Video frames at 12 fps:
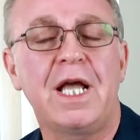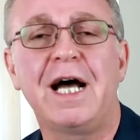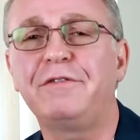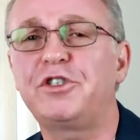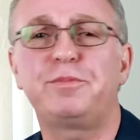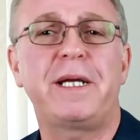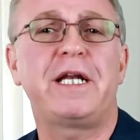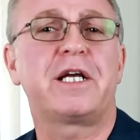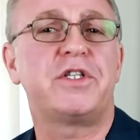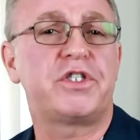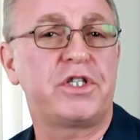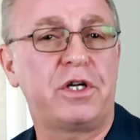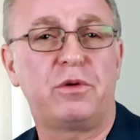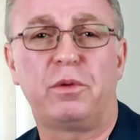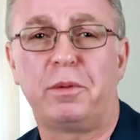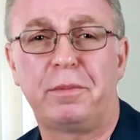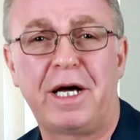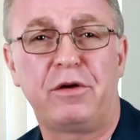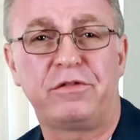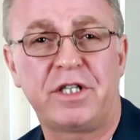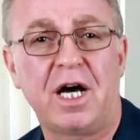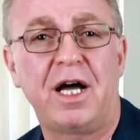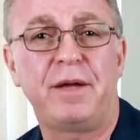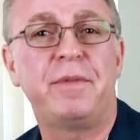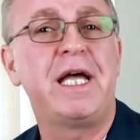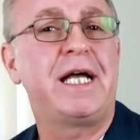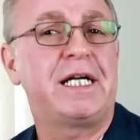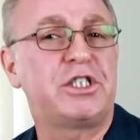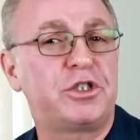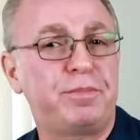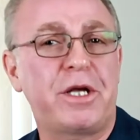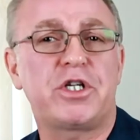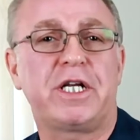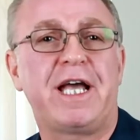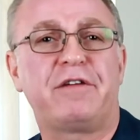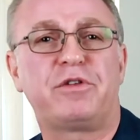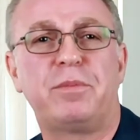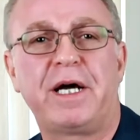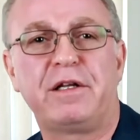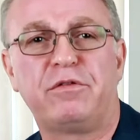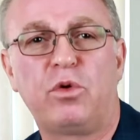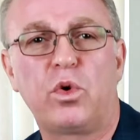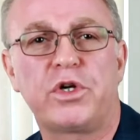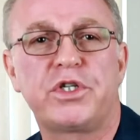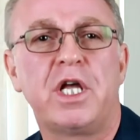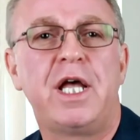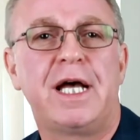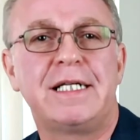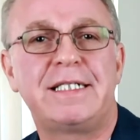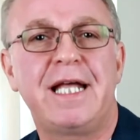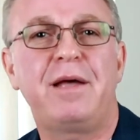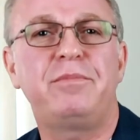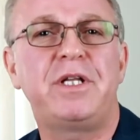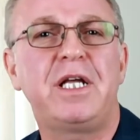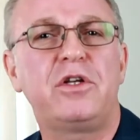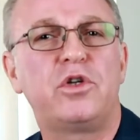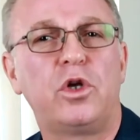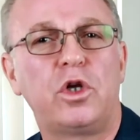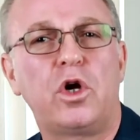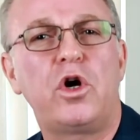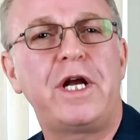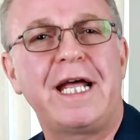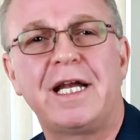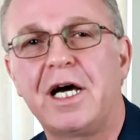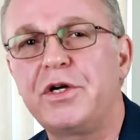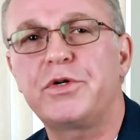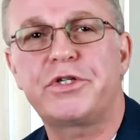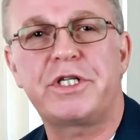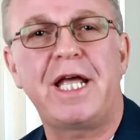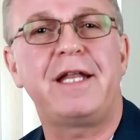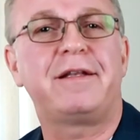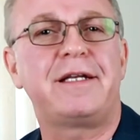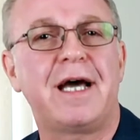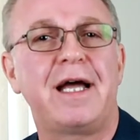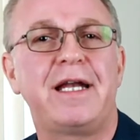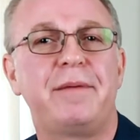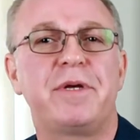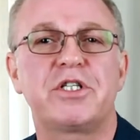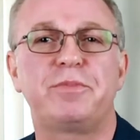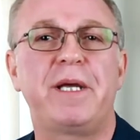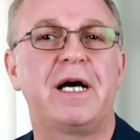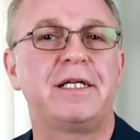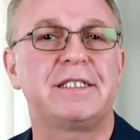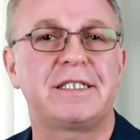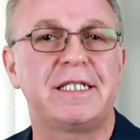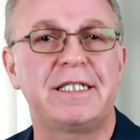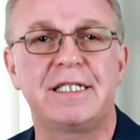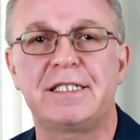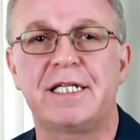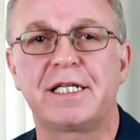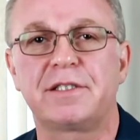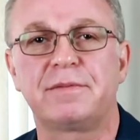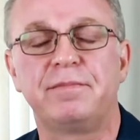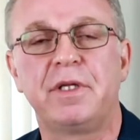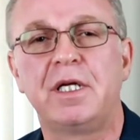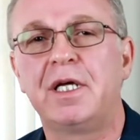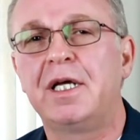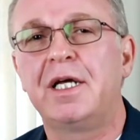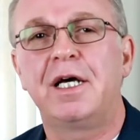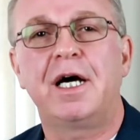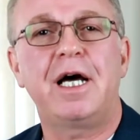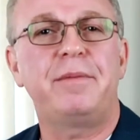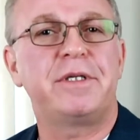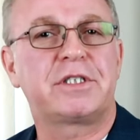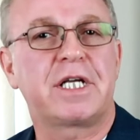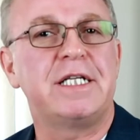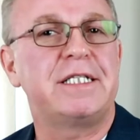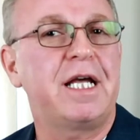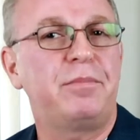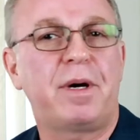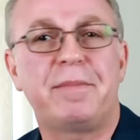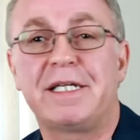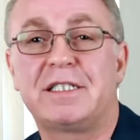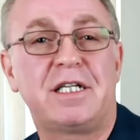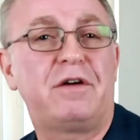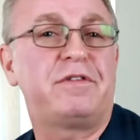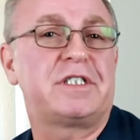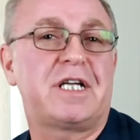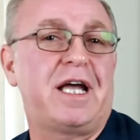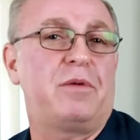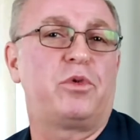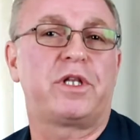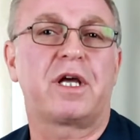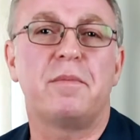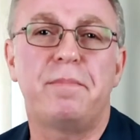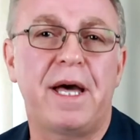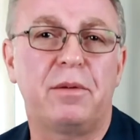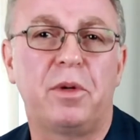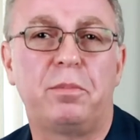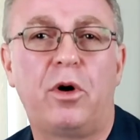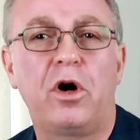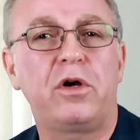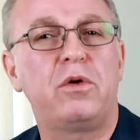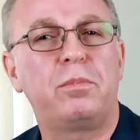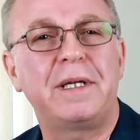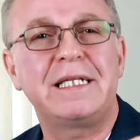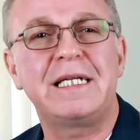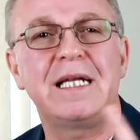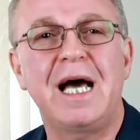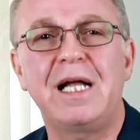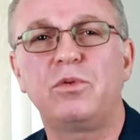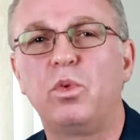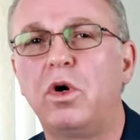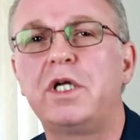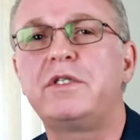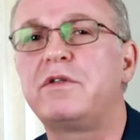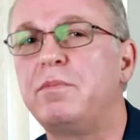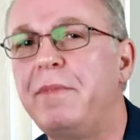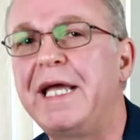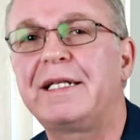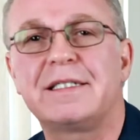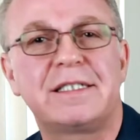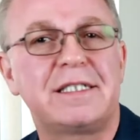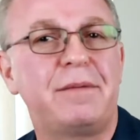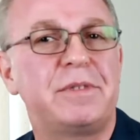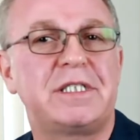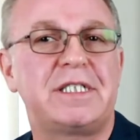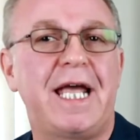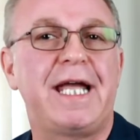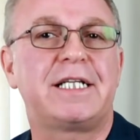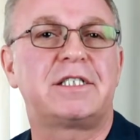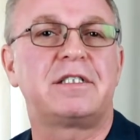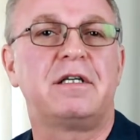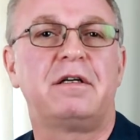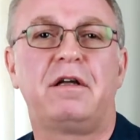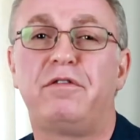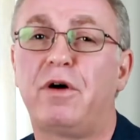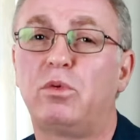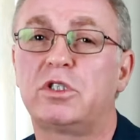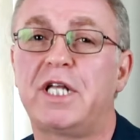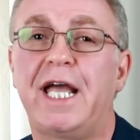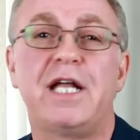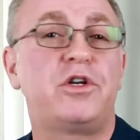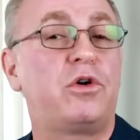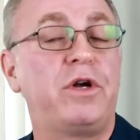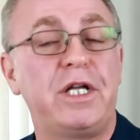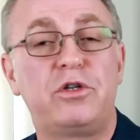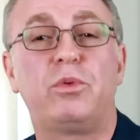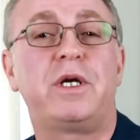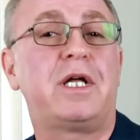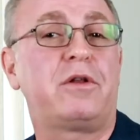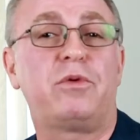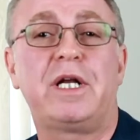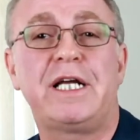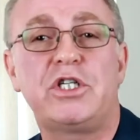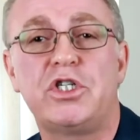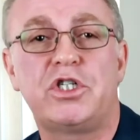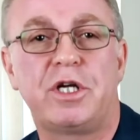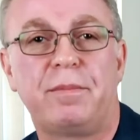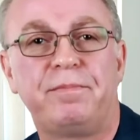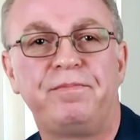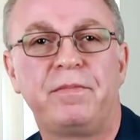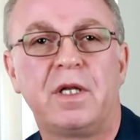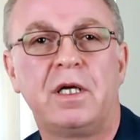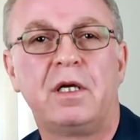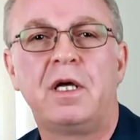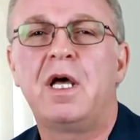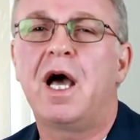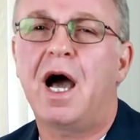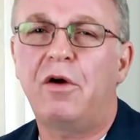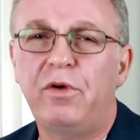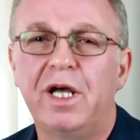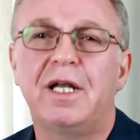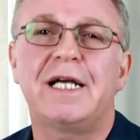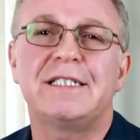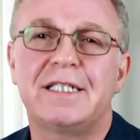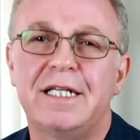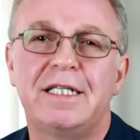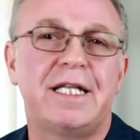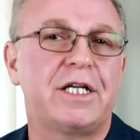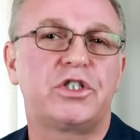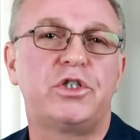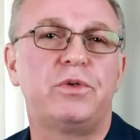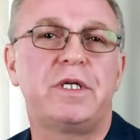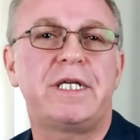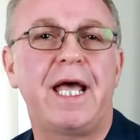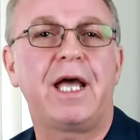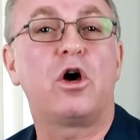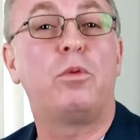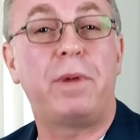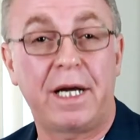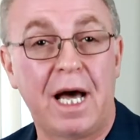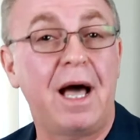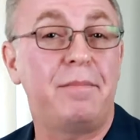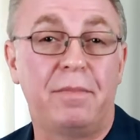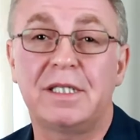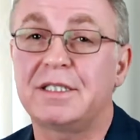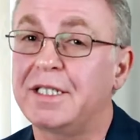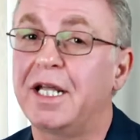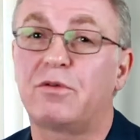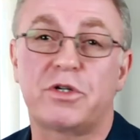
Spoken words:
I've spent a considerable amount of time, especially after my divorce, attempting to learn and understand the dynamics behind the statistics. I am as content by myself as I am with a compatible partner, but did not want to make the same mistakes if I was to enter into another relationship. I realize that it takes two to tango, but I must take